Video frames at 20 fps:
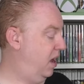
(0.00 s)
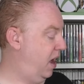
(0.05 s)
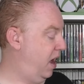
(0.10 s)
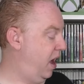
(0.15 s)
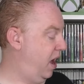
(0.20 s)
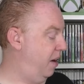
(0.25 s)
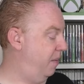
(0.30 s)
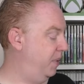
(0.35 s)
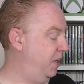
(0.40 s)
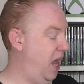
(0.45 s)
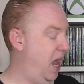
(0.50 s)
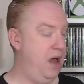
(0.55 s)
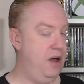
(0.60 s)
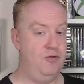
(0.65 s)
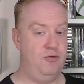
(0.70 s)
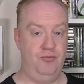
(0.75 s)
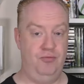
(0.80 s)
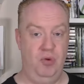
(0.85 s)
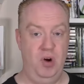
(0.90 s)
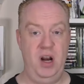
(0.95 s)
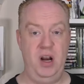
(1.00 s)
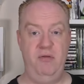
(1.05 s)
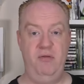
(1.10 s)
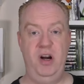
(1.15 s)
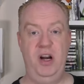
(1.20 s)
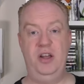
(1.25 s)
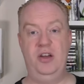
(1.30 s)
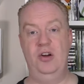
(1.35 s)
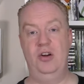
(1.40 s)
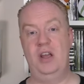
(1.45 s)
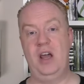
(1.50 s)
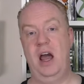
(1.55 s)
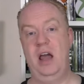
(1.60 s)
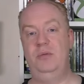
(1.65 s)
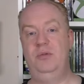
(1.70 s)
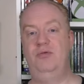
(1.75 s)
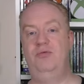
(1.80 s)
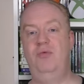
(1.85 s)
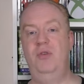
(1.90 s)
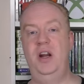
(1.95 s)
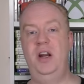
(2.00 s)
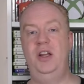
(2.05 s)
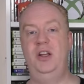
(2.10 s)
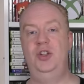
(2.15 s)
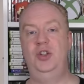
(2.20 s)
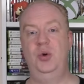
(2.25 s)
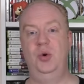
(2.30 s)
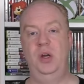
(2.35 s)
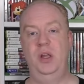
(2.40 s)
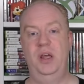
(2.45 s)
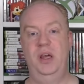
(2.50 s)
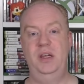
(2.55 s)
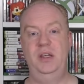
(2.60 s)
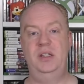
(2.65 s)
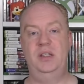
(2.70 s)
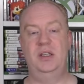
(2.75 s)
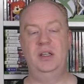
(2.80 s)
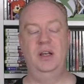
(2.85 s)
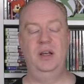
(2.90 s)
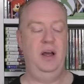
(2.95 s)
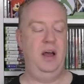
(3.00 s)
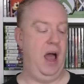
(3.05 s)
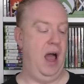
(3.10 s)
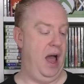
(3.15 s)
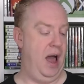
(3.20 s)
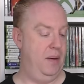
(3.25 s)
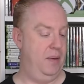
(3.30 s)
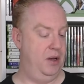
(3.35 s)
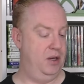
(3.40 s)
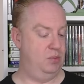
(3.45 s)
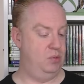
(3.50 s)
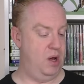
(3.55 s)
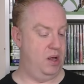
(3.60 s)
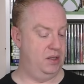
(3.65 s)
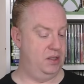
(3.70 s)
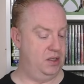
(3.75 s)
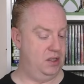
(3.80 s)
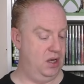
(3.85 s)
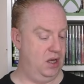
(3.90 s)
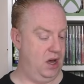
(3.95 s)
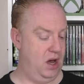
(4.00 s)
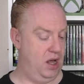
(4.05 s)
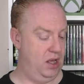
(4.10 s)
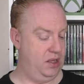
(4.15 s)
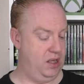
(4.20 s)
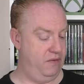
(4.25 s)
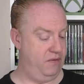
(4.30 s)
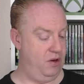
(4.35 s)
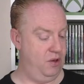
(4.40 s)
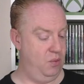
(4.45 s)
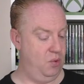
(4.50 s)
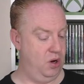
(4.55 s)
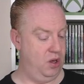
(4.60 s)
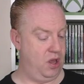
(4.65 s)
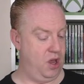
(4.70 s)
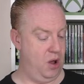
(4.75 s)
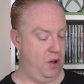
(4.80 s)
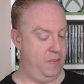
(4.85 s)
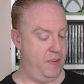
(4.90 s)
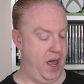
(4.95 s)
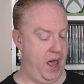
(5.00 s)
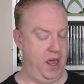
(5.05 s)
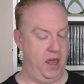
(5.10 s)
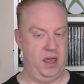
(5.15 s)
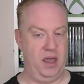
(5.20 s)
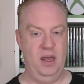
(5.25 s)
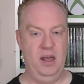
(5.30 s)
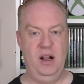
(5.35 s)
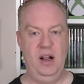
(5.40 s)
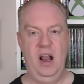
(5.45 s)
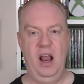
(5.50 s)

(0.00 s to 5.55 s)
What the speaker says: But yeah, really, really good games. Really enjoy these. It's ones that I definitely want to go back.